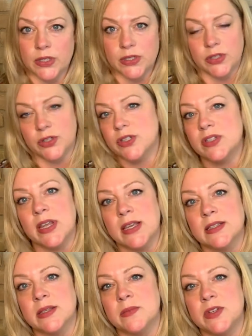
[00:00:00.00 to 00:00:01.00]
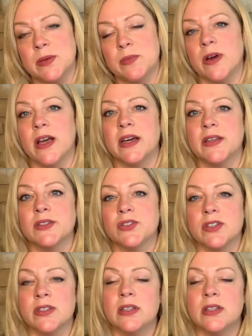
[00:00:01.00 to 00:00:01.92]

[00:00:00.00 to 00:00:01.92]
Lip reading: So just take some deep breaths, just